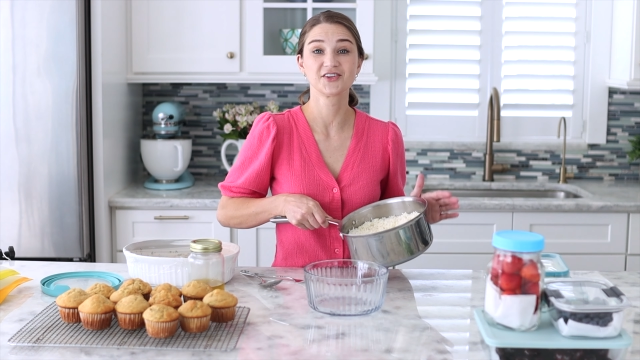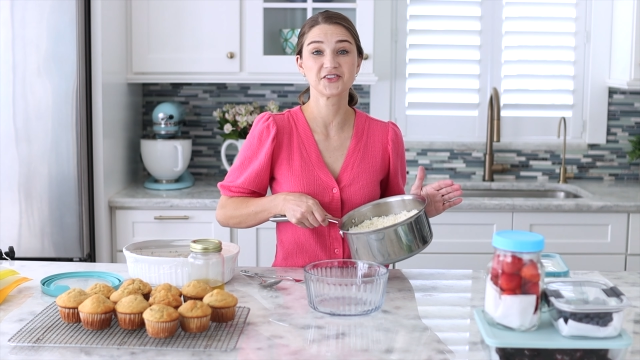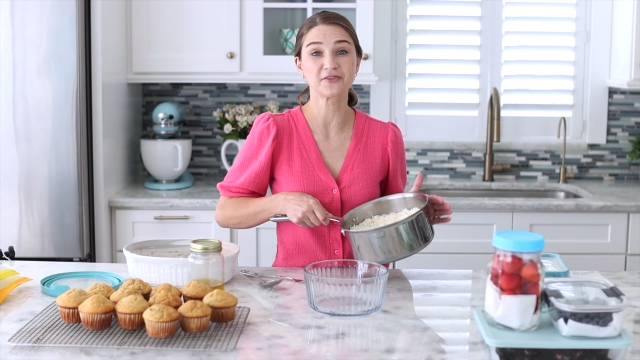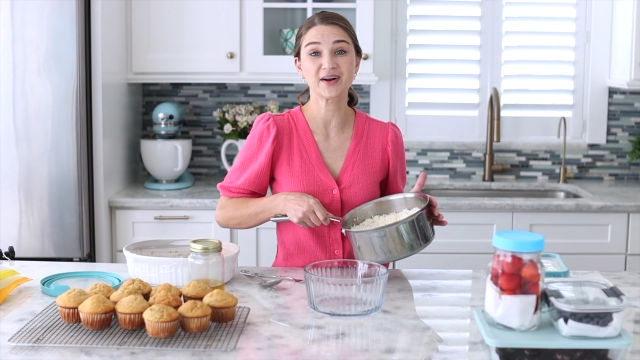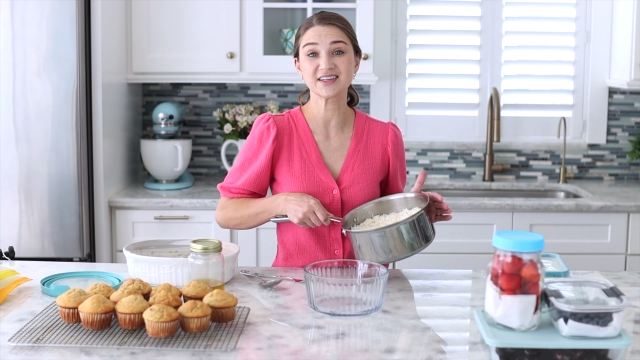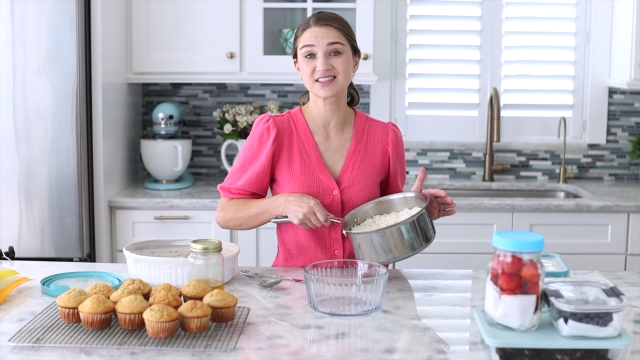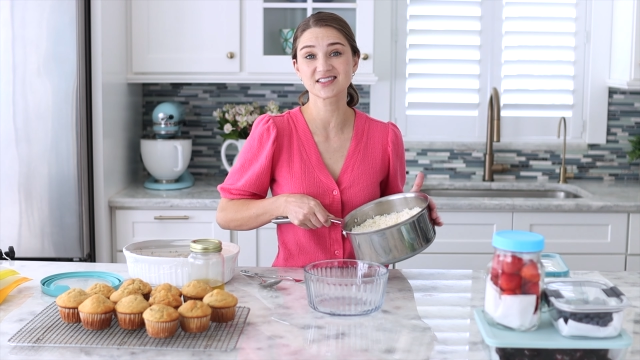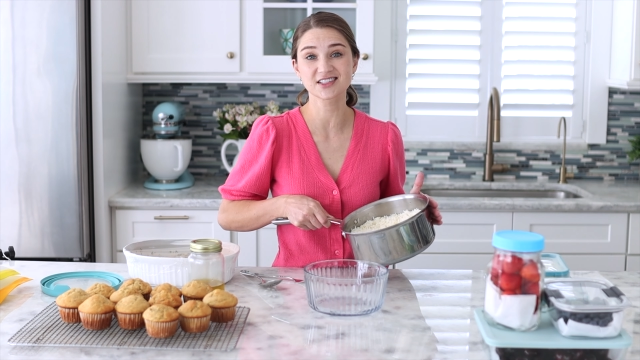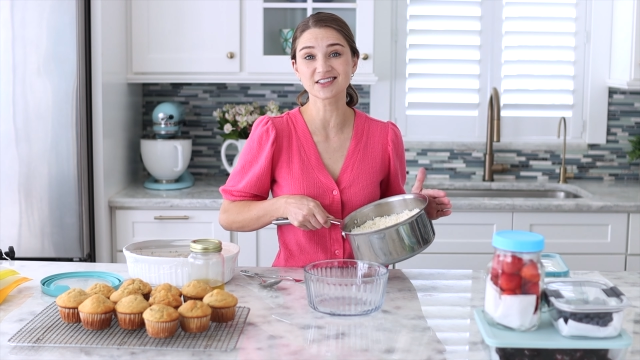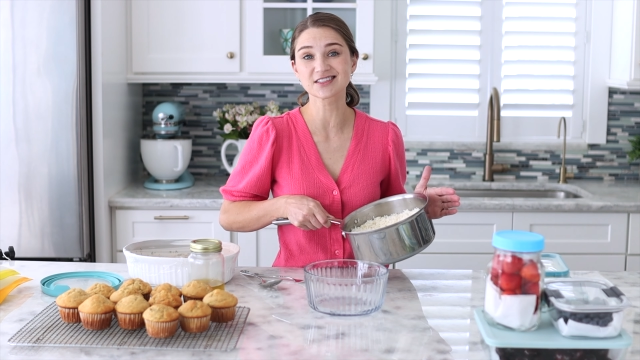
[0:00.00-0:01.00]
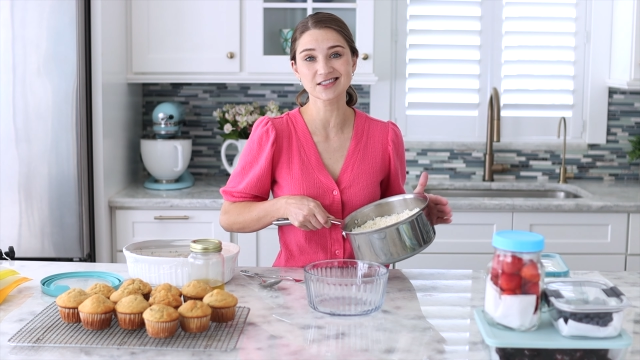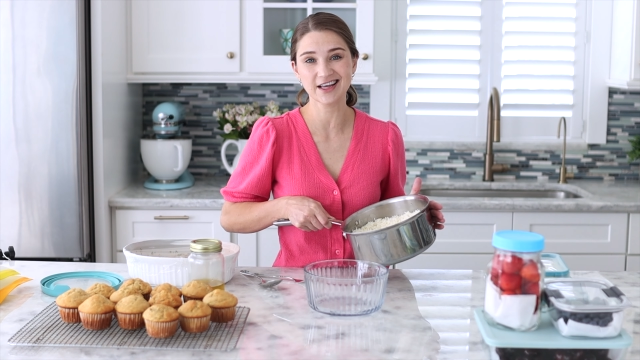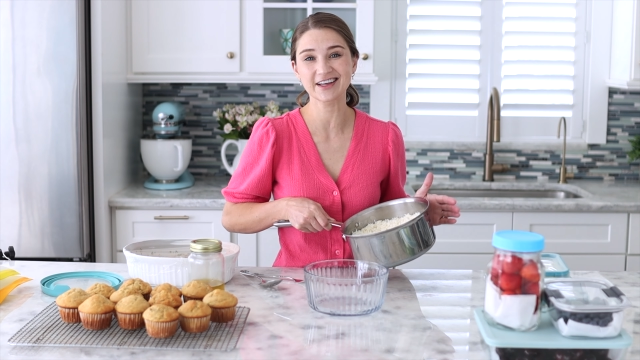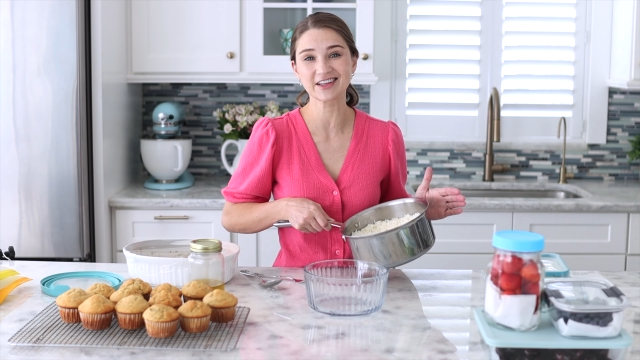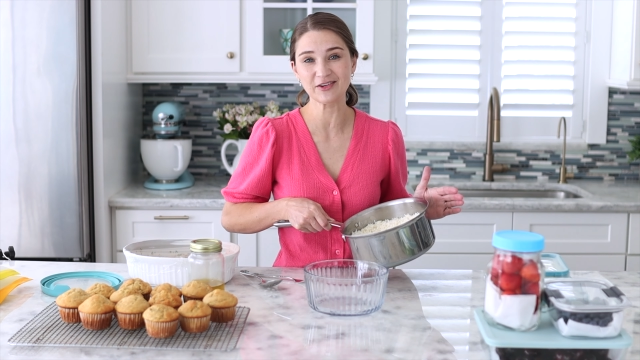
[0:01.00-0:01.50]
The rice is still
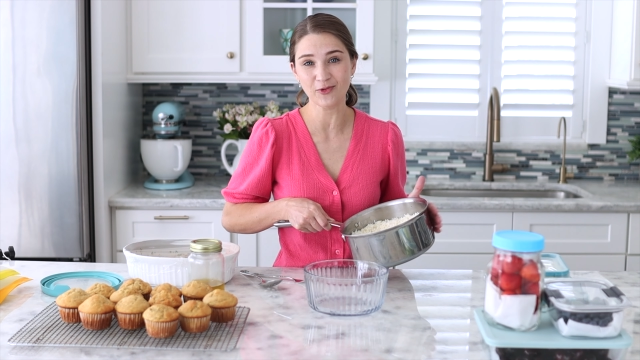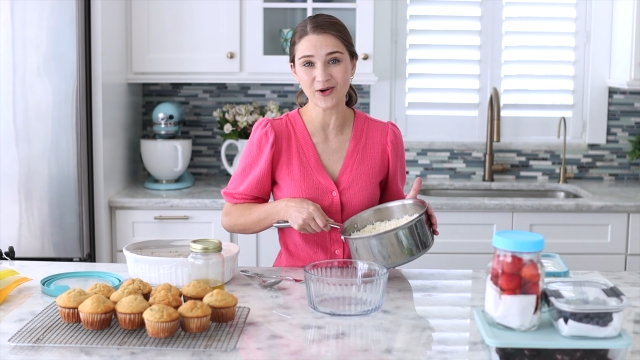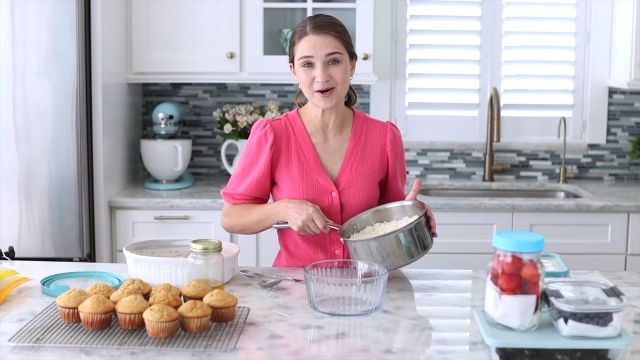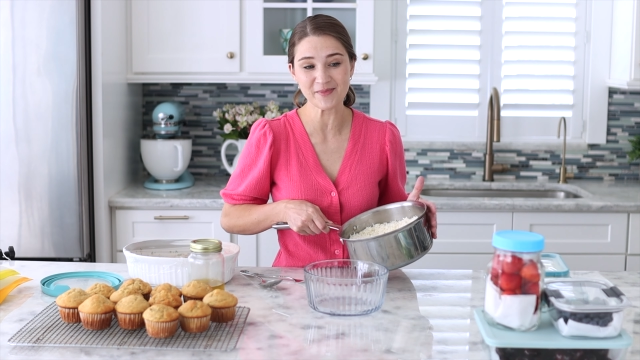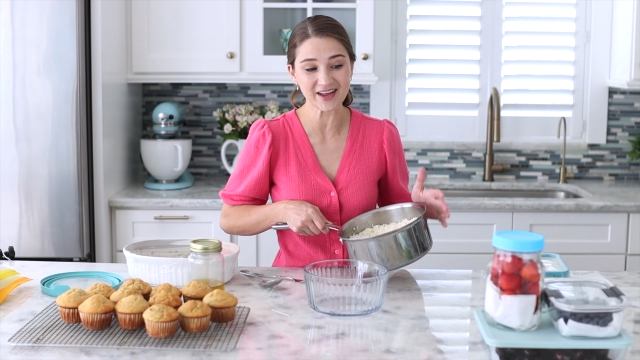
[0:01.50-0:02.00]
slightly warm